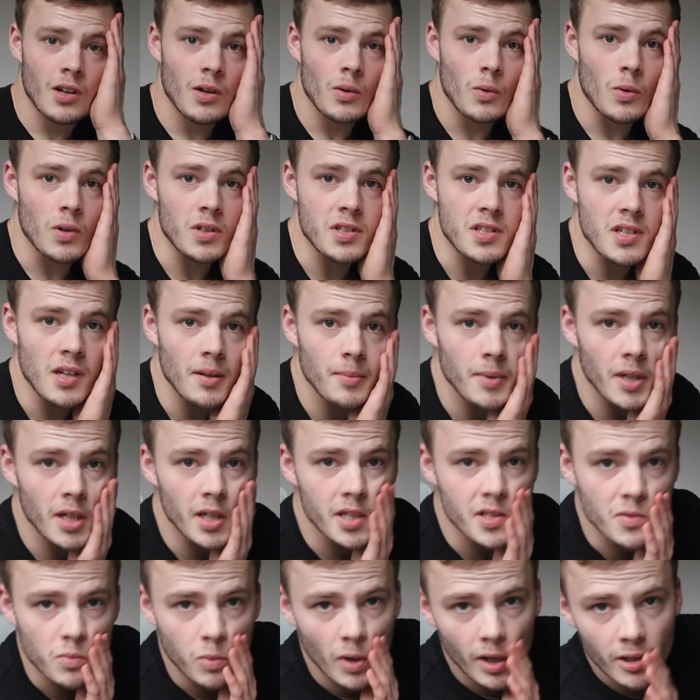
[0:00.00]
What's up
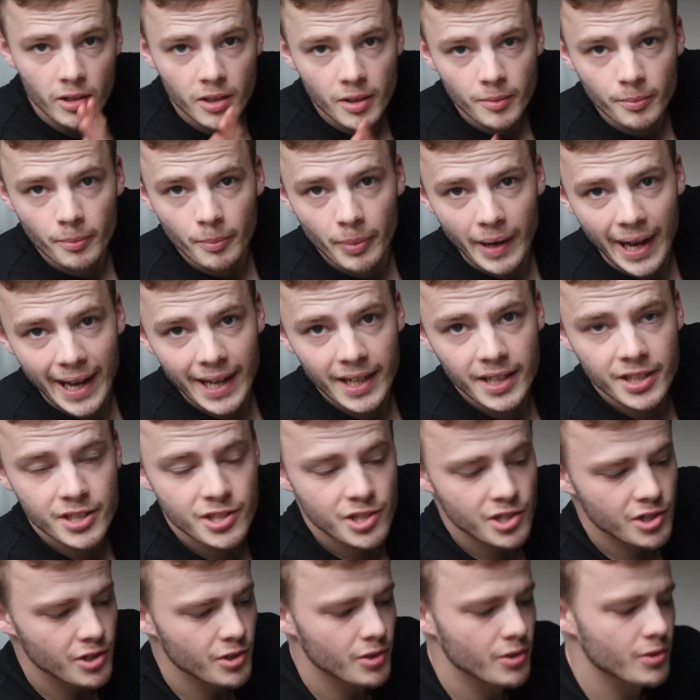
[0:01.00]
guys, welcome back
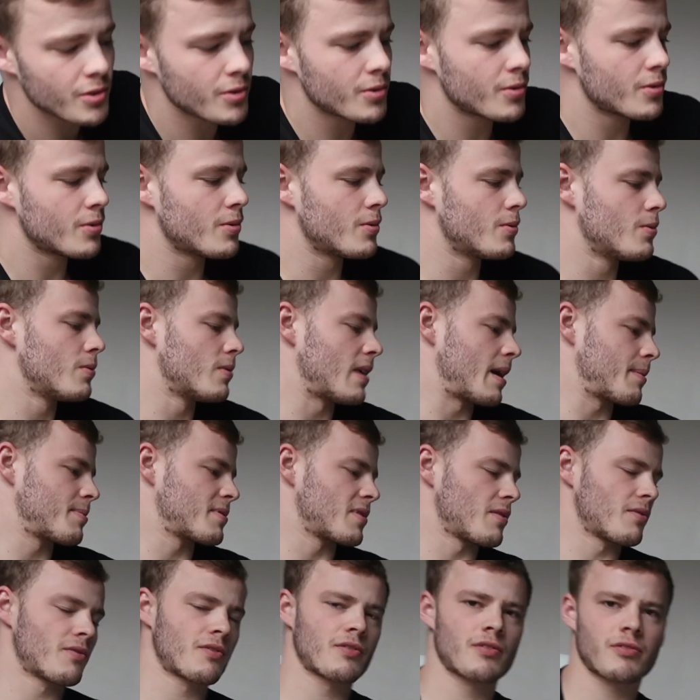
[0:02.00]
to
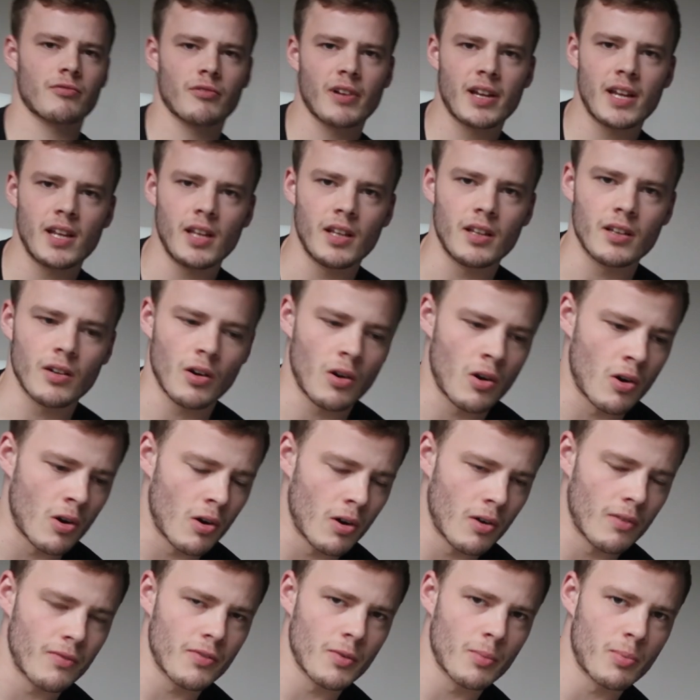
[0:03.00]
episode 3
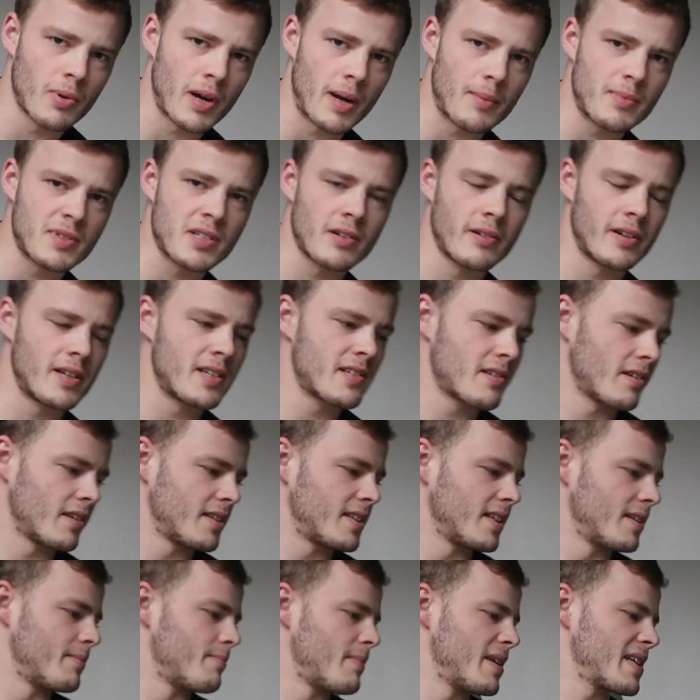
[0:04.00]
of the prep series. So I
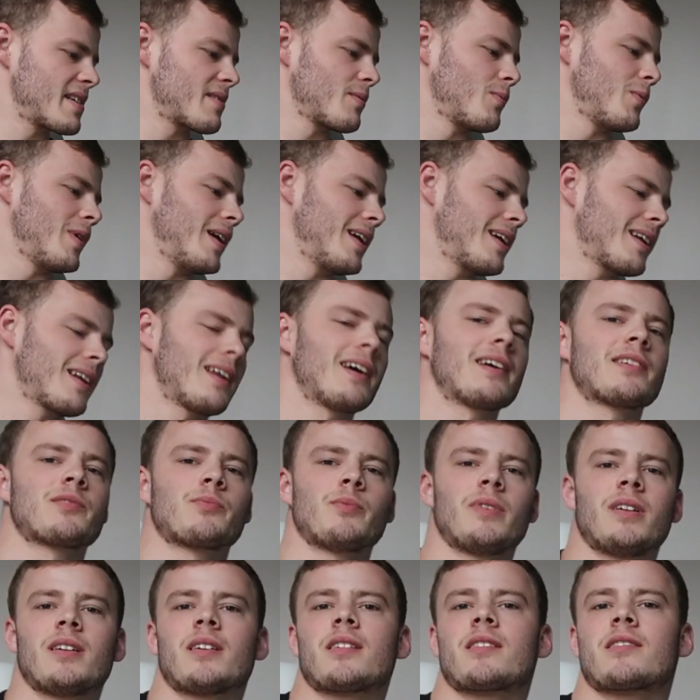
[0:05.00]
did miss a week last
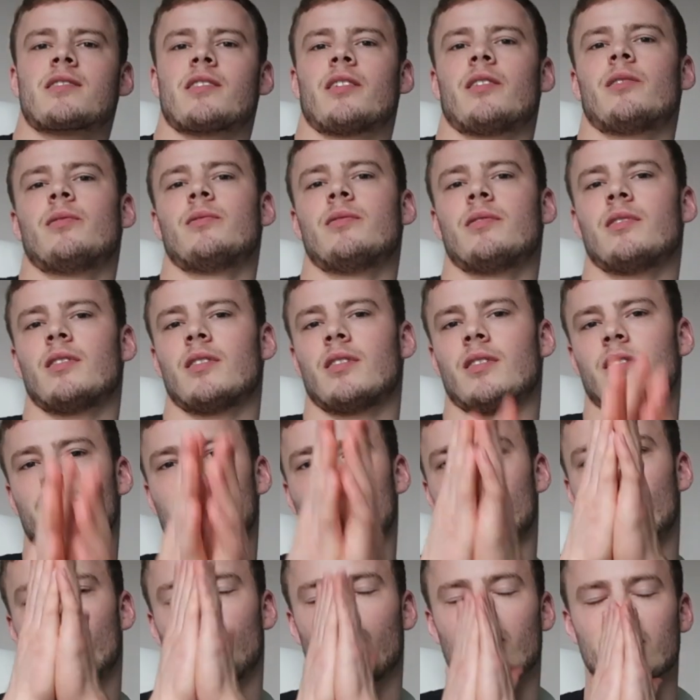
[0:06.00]
week, so
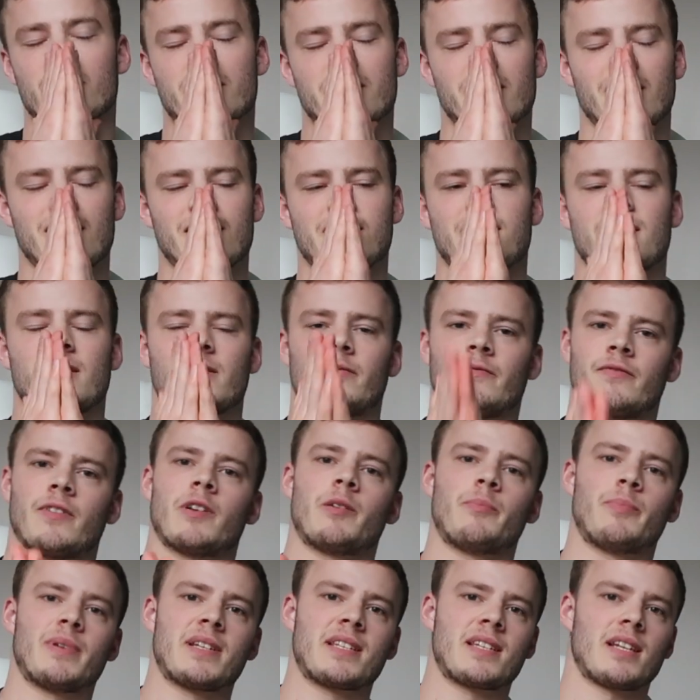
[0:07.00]
apologies, I'm
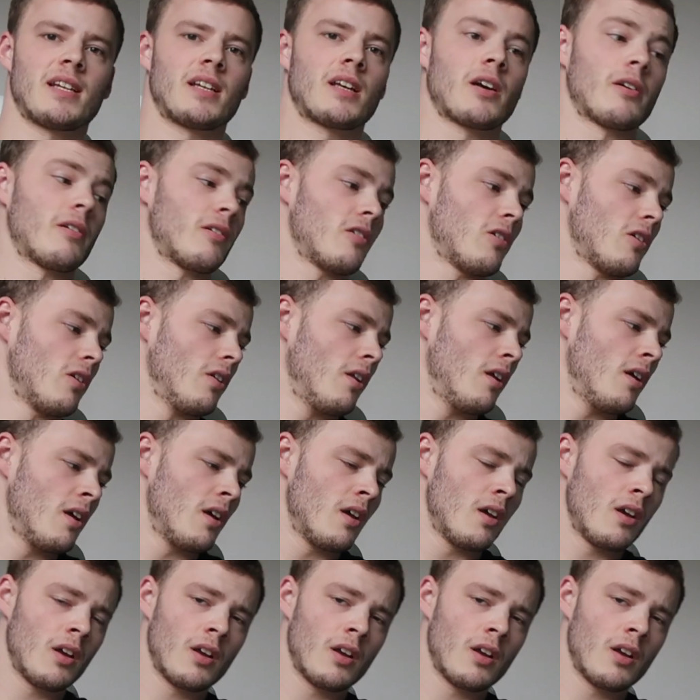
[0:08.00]
very busy going on.